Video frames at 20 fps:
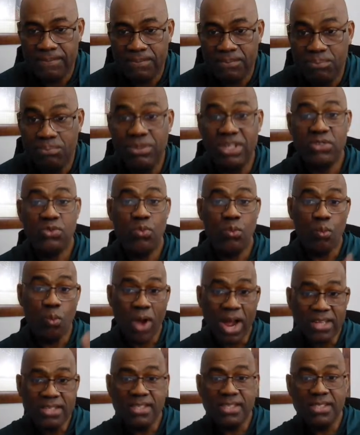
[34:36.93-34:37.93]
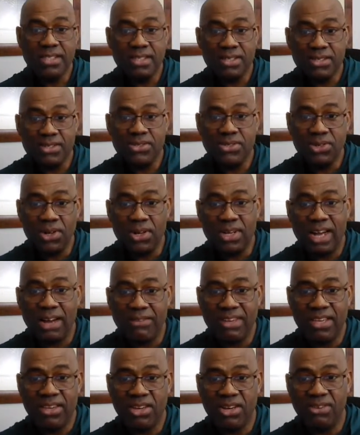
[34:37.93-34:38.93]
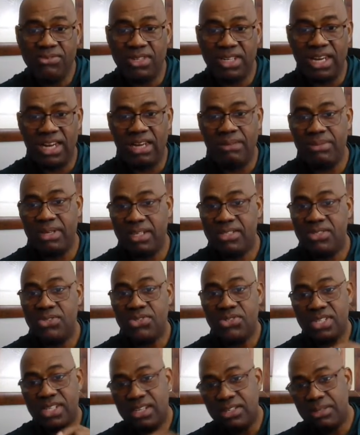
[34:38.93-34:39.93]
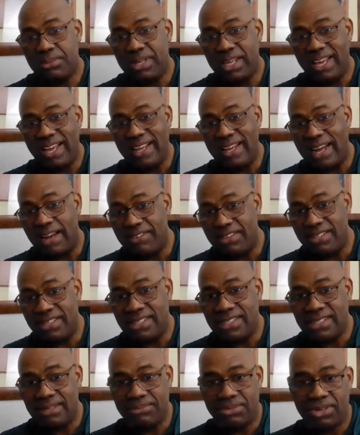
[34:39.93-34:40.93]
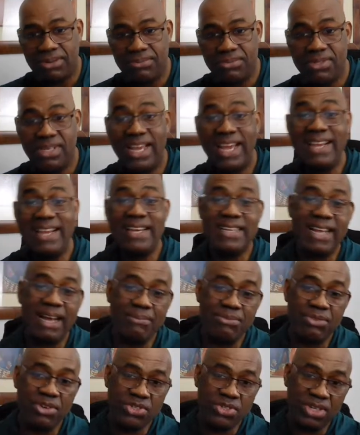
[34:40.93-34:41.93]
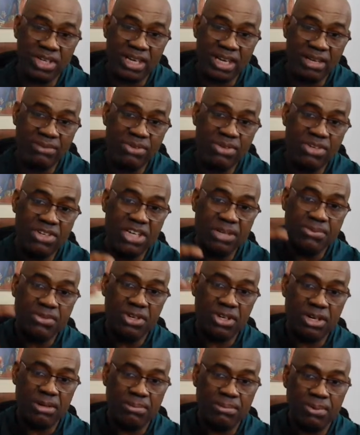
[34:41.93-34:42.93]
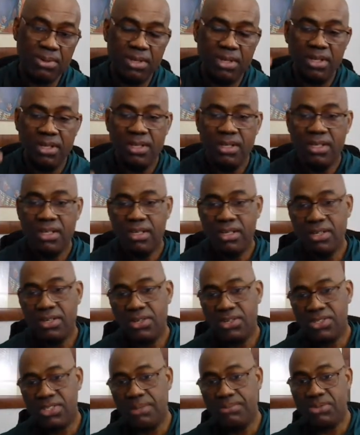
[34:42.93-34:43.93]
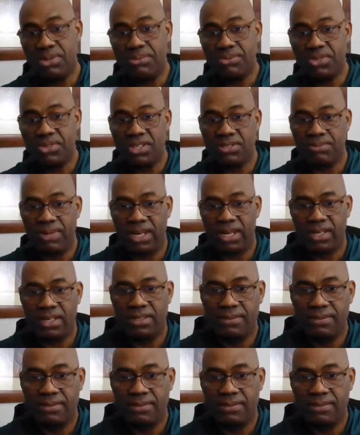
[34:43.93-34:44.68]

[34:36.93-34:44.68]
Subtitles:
But once you don't have a cure for diabetes, you're still going to be having these symptoms. Anytime your sugar level creeps up, those symptoms come back.